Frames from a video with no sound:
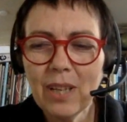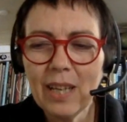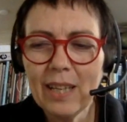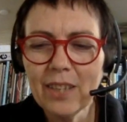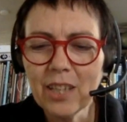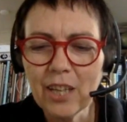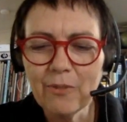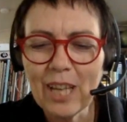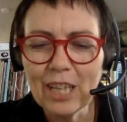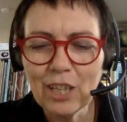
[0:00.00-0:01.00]
in the kind of
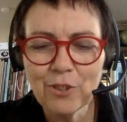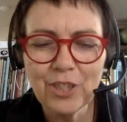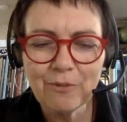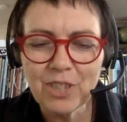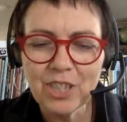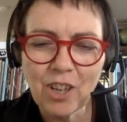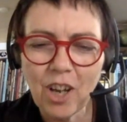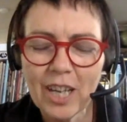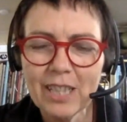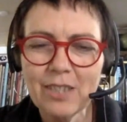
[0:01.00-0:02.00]
inclusive
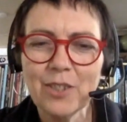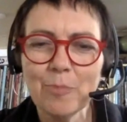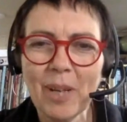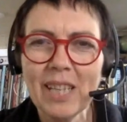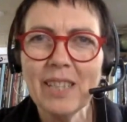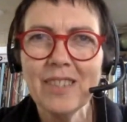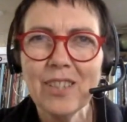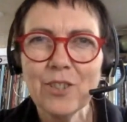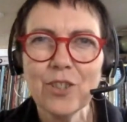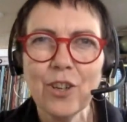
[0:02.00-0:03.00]
design space.
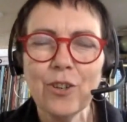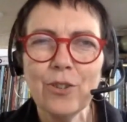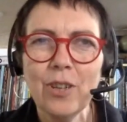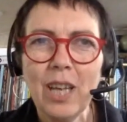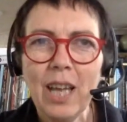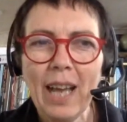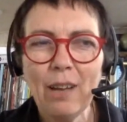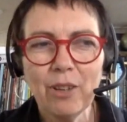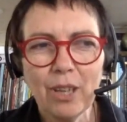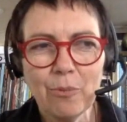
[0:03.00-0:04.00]
So
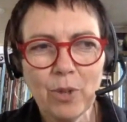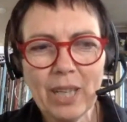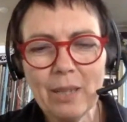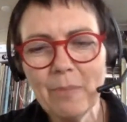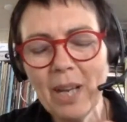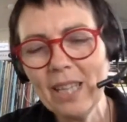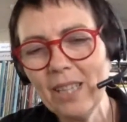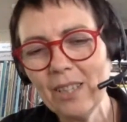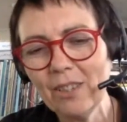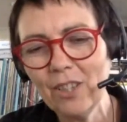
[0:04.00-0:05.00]
how can we
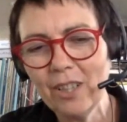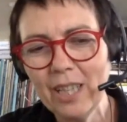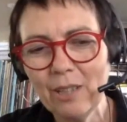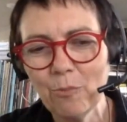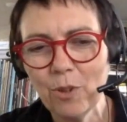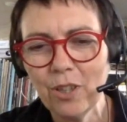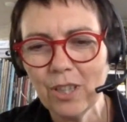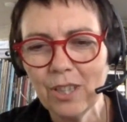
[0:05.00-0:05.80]
make learning work